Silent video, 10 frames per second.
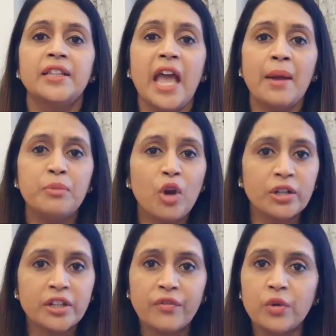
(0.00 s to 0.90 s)
the
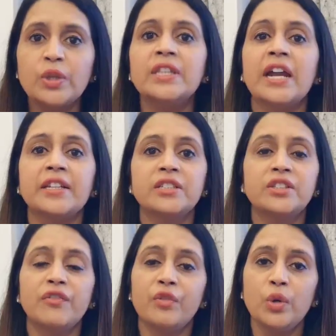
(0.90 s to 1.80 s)
amniotic fluid, that
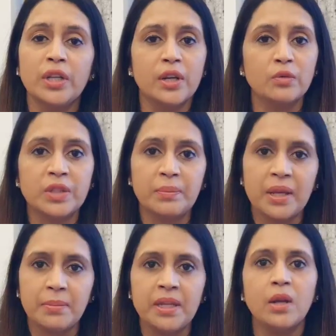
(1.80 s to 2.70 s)
is the fluid around the
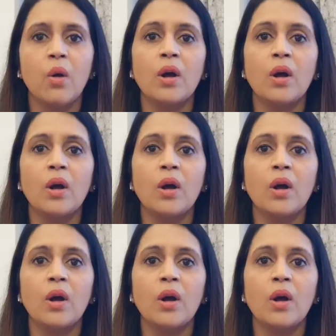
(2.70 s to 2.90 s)
baby